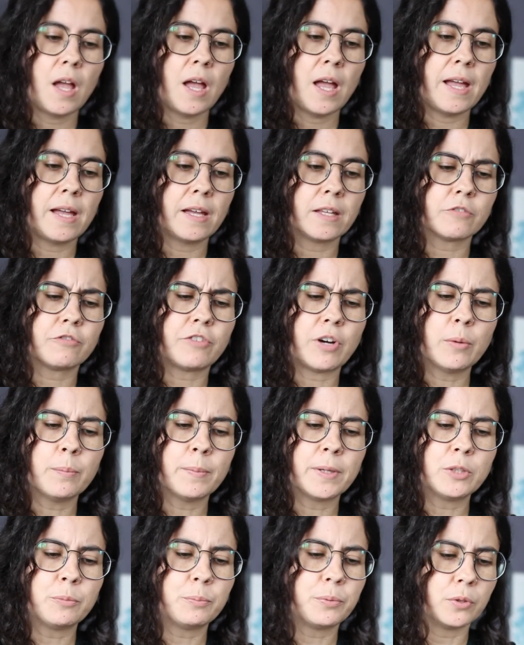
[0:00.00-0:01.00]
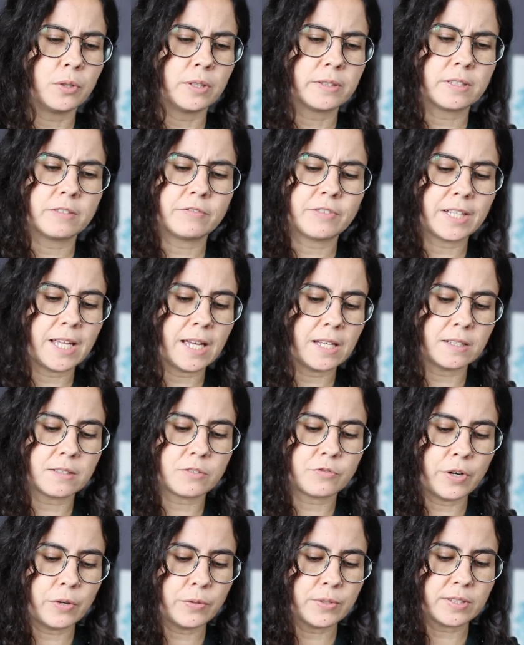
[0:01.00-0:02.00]
and very manipulative. Again, it's
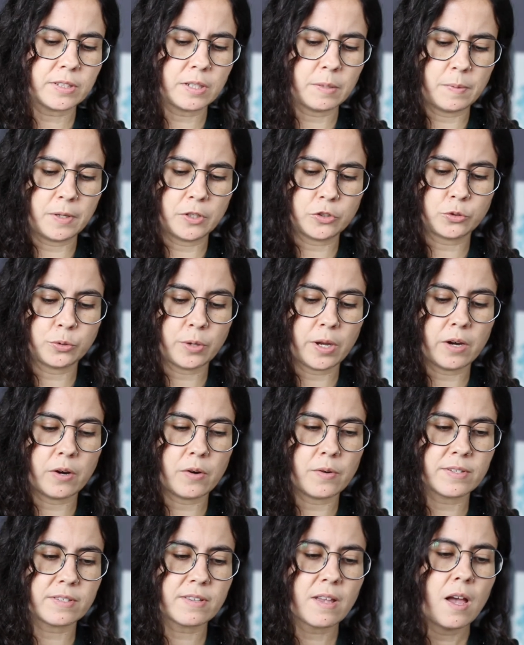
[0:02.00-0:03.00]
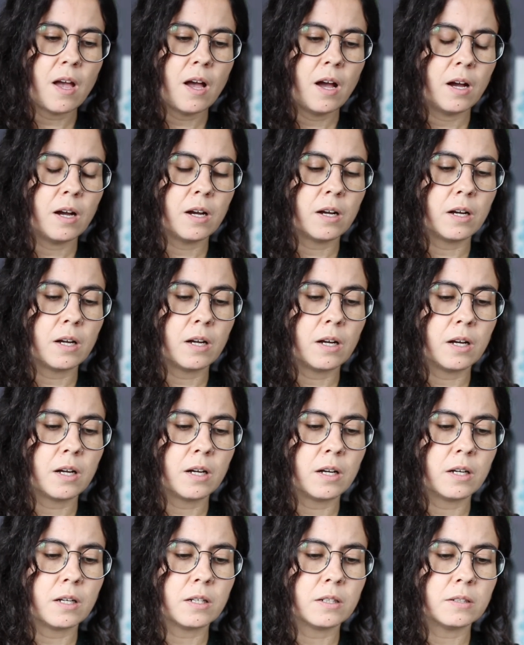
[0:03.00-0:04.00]
very similar to Aries,
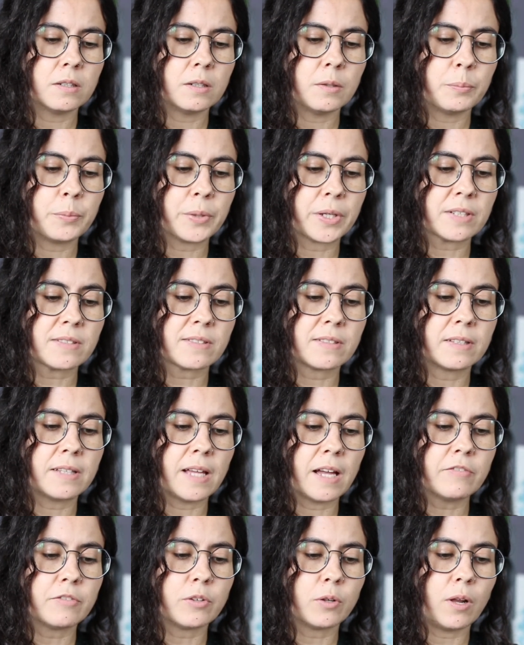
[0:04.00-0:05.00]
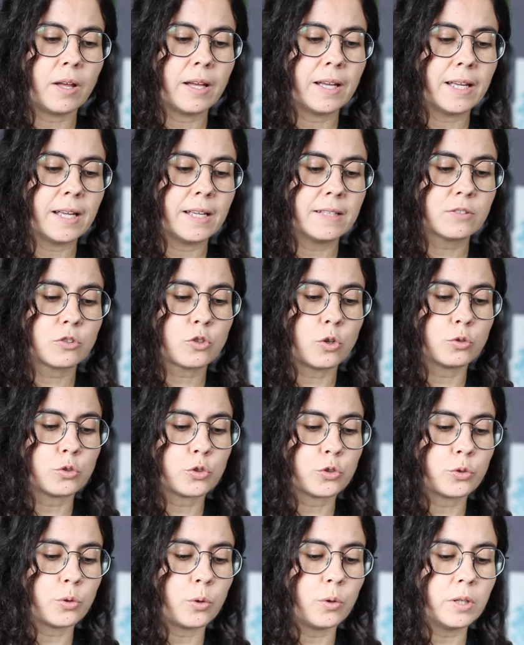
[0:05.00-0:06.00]
because the devil, it's
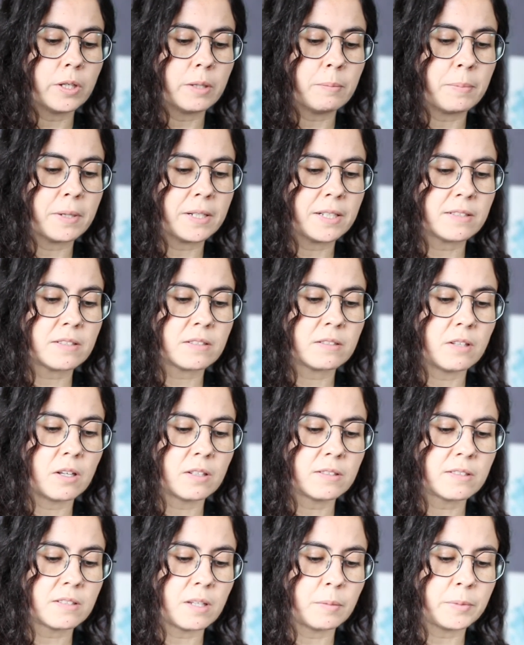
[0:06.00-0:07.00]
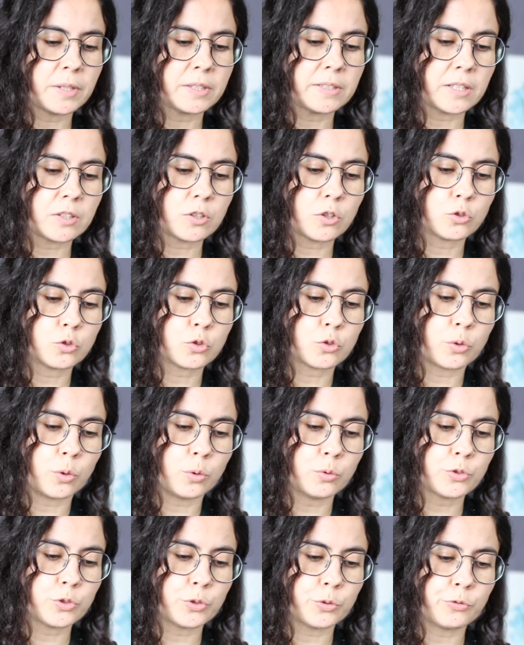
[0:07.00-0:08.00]
controlling, but it's not something that
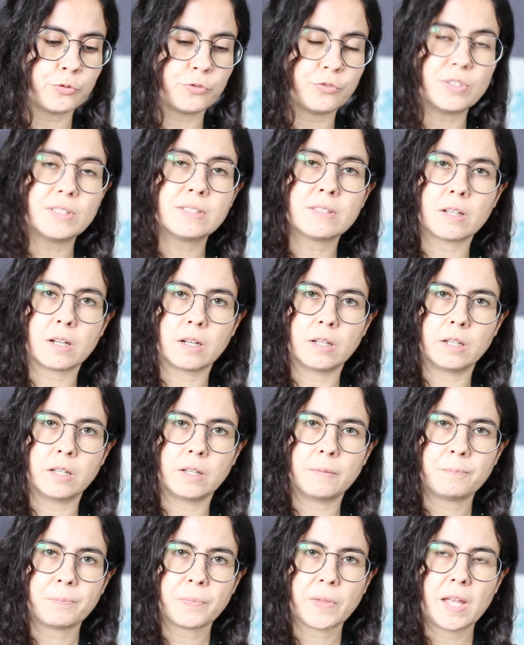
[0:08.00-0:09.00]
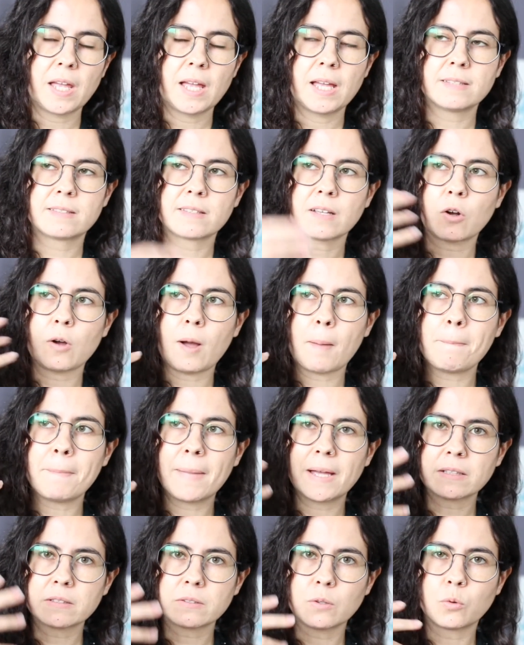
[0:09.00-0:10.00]
controls you physically. It's a
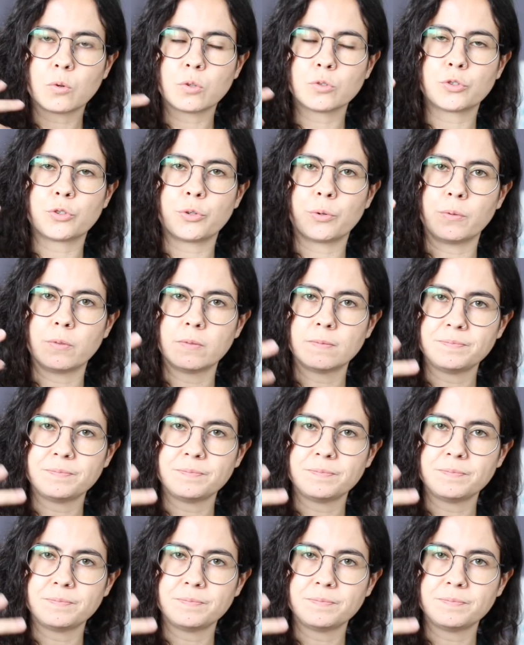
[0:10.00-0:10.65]
mental control.